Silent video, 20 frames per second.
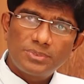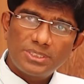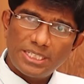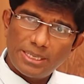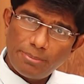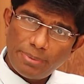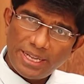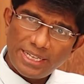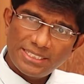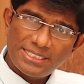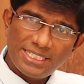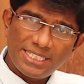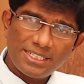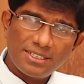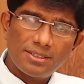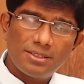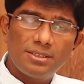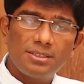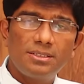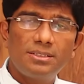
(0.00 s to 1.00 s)

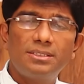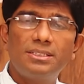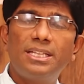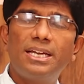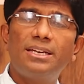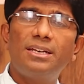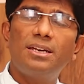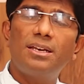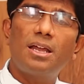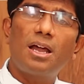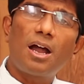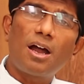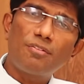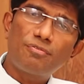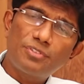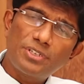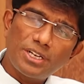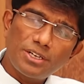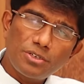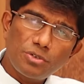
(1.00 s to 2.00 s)
imaging, then
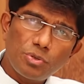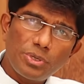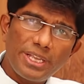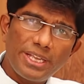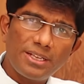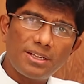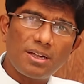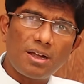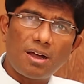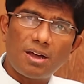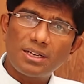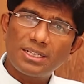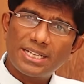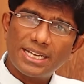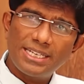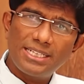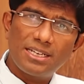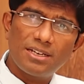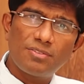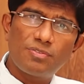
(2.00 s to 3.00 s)
after doing all
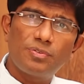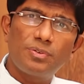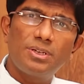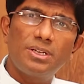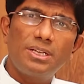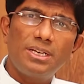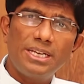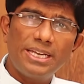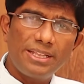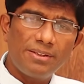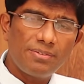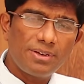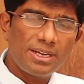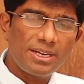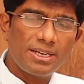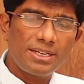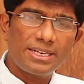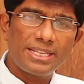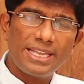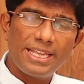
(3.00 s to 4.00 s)
kind of
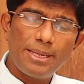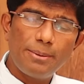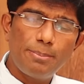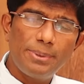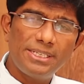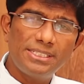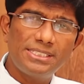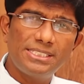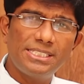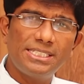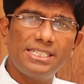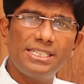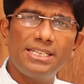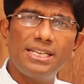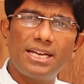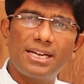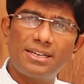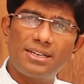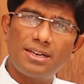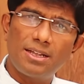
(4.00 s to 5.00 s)
liver,
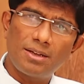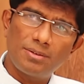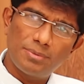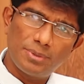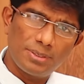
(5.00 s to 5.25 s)
ABG, and